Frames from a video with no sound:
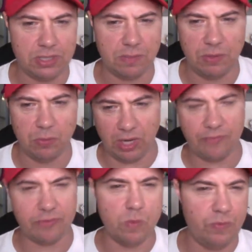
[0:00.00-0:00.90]
I mean, we're gonna have
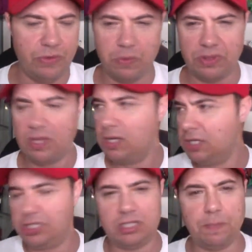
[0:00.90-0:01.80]
a movie with
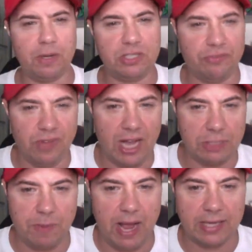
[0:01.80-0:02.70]
just a bunch of
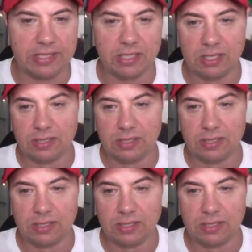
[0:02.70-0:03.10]
flashbacks.